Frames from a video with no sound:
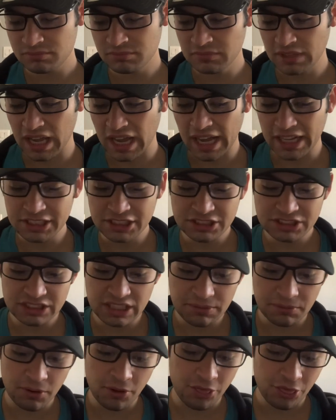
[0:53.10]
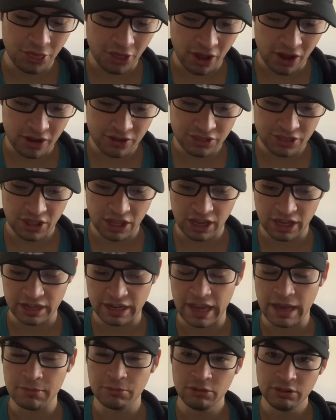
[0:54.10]
I just never thought that
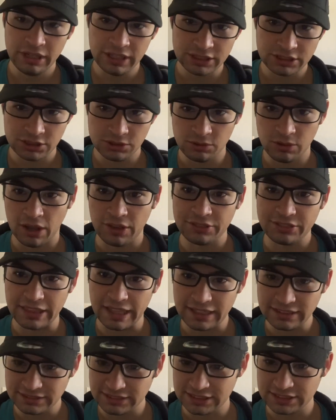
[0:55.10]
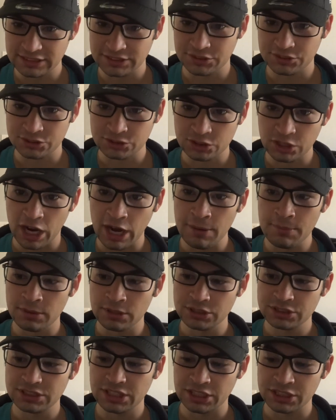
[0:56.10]
I would get to a thousand
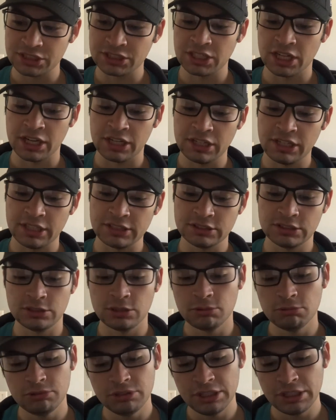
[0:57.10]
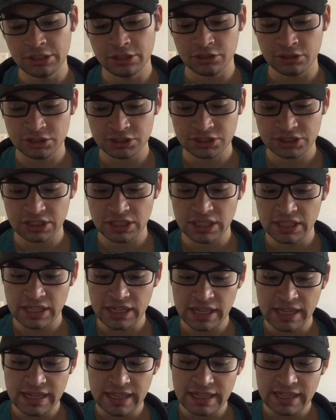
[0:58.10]
subscribers again in two years
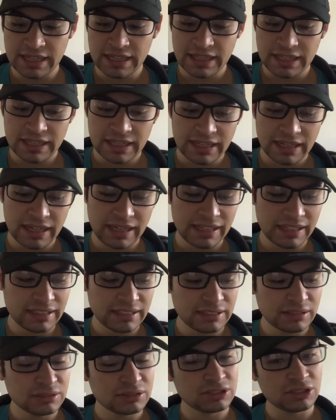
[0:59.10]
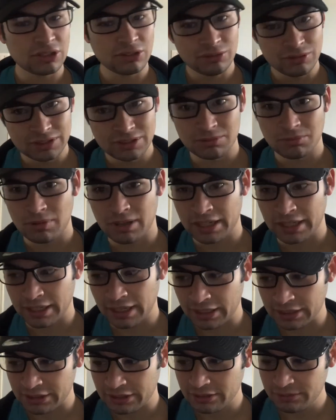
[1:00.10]
and certain reason why I
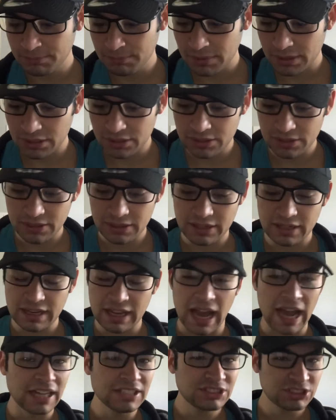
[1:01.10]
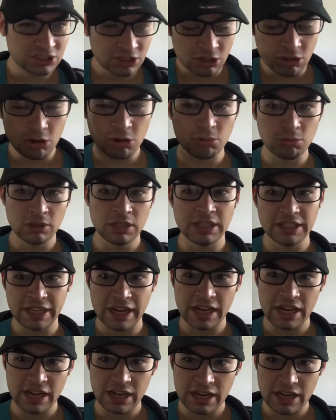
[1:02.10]
got there, but I still
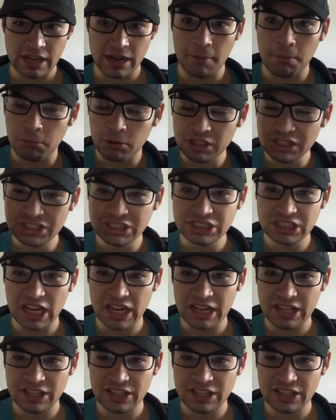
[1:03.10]
really appreciate